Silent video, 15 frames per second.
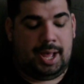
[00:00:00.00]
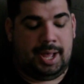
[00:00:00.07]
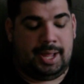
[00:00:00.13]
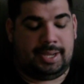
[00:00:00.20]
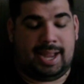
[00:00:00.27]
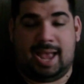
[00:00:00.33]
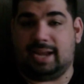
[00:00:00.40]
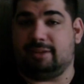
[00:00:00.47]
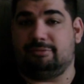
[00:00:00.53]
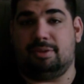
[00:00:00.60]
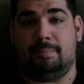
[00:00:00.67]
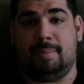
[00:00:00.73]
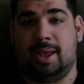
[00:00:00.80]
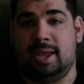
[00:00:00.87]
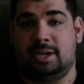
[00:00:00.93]
lack
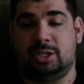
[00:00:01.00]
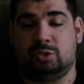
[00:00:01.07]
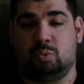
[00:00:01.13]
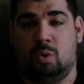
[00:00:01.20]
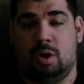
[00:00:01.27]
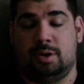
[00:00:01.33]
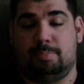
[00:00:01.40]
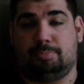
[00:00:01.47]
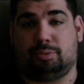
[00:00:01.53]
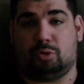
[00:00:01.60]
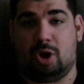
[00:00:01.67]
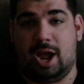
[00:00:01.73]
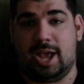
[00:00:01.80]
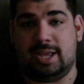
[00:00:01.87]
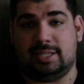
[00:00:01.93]
of demand is one.
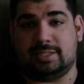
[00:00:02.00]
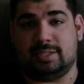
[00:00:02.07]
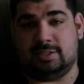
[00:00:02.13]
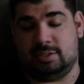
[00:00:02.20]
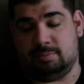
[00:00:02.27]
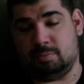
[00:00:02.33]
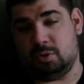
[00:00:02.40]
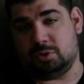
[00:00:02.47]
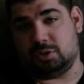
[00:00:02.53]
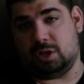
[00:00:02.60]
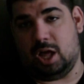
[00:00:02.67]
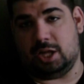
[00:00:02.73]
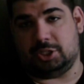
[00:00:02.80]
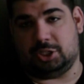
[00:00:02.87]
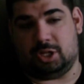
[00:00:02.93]
Price is the
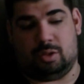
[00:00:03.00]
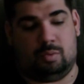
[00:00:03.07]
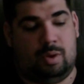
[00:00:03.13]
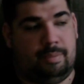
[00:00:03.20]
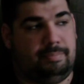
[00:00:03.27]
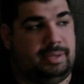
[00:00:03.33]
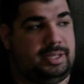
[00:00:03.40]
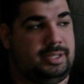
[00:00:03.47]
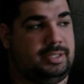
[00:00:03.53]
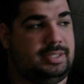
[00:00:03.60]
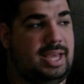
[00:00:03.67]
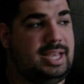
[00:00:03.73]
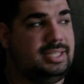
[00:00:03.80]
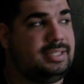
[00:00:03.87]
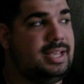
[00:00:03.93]
most logical one,
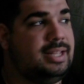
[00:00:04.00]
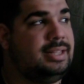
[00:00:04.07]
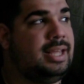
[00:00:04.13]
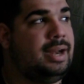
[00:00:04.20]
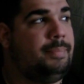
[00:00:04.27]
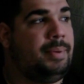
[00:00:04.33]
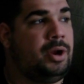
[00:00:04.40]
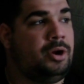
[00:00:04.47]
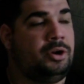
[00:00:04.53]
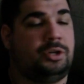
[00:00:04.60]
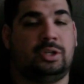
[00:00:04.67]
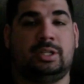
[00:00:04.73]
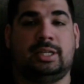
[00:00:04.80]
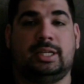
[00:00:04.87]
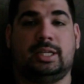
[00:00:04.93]
because they said that
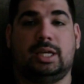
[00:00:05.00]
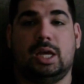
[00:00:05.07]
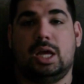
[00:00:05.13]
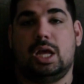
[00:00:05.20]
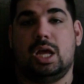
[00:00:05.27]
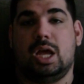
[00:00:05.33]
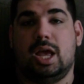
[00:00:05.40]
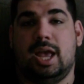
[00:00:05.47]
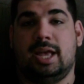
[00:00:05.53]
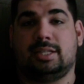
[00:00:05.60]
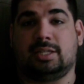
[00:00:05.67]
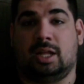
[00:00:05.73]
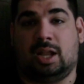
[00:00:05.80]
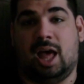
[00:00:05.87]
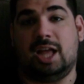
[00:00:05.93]
apparently
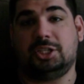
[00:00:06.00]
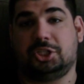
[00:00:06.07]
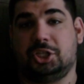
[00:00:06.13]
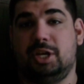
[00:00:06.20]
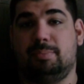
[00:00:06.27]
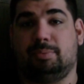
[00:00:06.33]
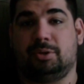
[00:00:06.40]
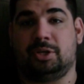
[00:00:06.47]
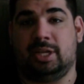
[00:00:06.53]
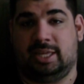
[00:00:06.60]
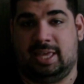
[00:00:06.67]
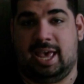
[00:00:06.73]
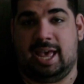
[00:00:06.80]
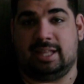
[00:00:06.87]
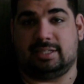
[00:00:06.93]
it's a lot cheaper
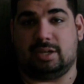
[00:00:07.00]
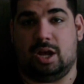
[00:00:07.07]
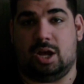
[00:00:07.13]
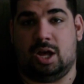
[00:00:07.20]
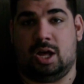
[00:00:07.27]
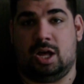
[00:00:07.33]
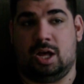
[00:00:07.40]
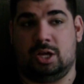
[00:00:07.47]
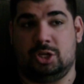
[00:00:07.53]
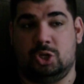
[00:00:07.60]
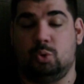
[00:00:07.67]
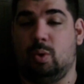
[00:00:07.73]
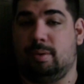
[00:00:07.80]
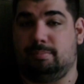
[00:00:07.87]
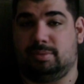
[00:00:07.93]
to get
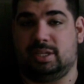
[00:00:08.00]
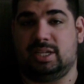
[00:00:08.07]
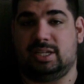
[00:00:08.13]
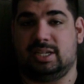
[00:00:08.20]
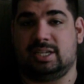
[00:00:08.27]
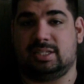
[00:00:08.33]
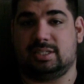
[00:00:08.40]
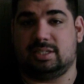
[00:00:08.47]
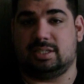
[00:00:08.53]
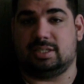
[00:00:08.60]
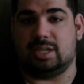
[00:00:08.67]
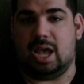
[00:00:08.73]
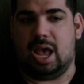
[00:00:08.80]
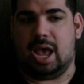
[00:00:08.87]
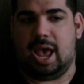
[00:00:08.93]
UMD
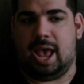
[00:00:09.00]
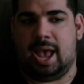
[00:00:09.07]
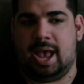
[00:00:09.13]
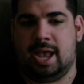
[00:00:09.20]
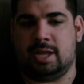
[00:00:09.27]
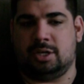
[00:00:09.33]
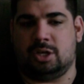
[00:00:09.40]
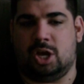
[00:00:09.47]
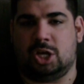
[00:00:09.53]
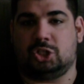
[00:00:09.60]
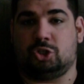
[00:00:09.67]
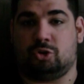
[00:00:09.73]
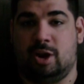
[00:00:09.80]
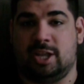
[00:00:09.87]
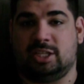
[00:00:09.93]
discs, and
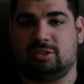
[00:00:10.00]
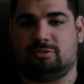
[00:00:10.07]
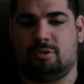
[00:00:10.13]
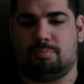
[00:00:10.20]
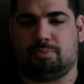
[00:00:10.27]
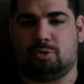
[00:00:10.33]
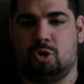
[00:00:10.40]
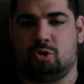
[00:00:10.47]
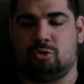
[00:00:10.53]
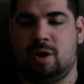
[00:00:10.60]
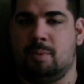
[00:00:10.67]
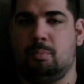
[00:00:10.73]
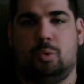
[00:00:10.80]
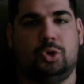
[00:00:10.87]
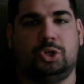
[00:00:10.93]
a transfer
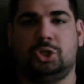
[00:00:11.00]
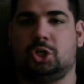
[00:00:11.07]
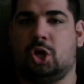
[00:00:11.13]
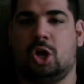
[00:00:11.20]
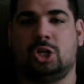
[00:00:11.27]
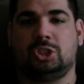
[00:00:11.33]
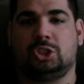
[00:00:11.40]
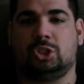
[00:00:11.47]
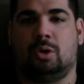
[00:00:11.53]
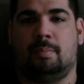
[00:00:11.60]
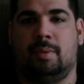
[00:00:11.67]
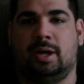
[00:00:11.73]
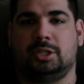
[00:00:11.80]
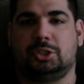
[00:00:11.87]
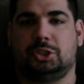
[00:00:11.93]
program wouldn't cost
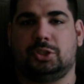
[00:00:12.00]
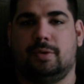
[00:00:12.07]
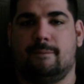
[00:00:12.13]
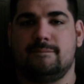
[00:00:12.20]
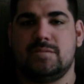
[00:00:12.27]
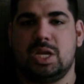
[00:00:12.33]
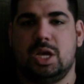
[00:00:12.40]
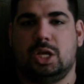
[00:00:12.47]
so much.